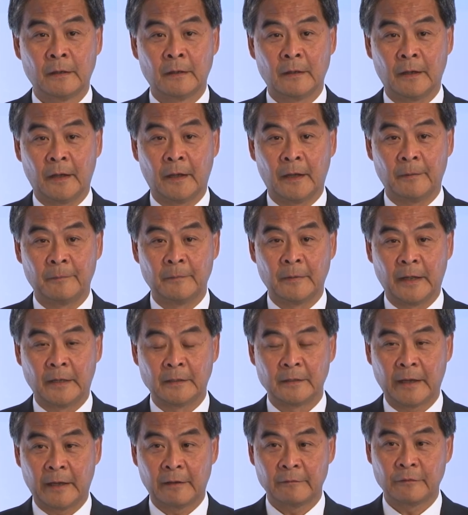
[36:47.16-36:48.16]

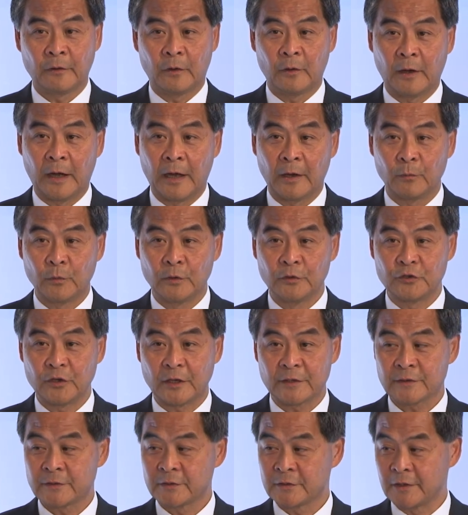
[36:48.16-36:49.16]
And therefore, I wouldn't
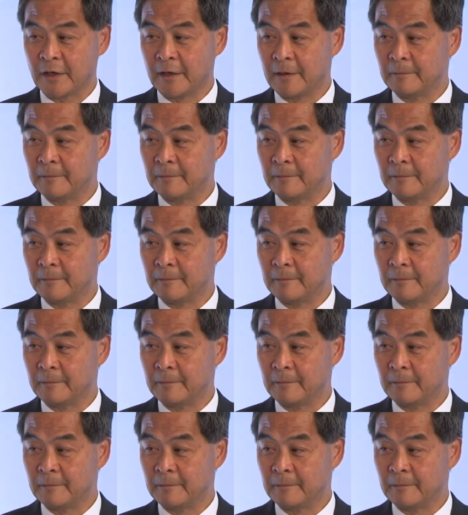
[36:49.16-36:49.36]
just